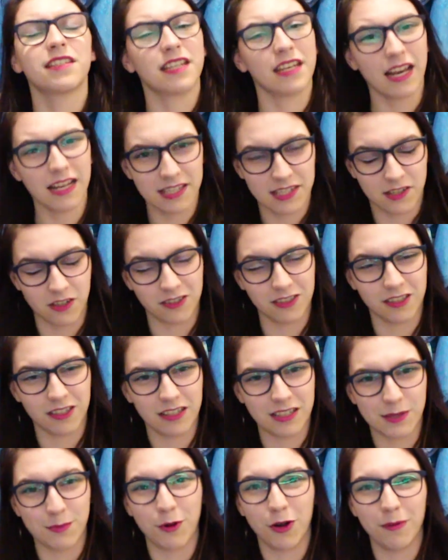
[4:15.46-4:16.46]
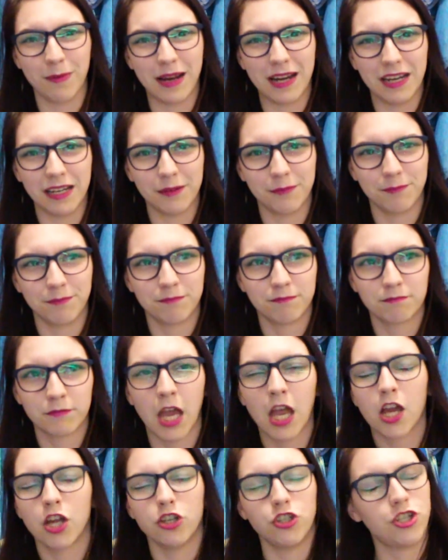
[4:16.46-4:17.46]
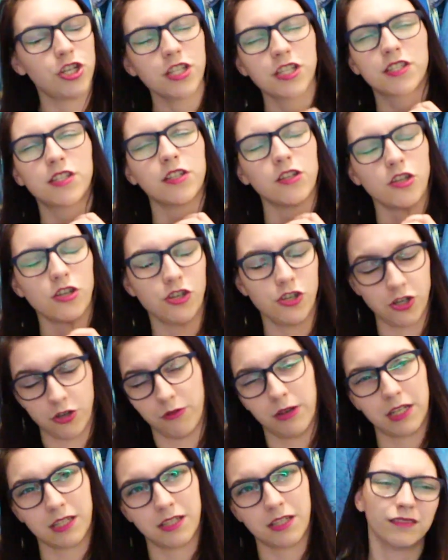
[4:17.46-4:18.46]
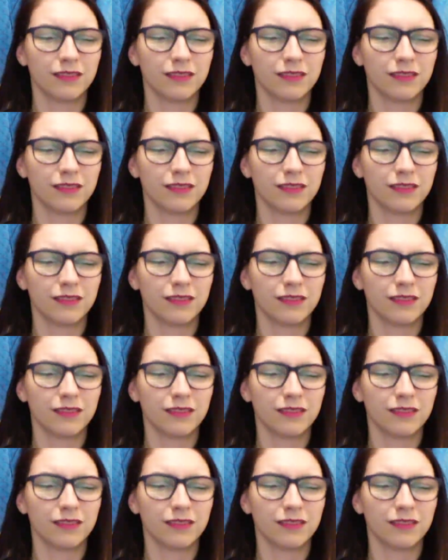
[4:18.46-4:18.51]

to get started as mermaiding. Just do it.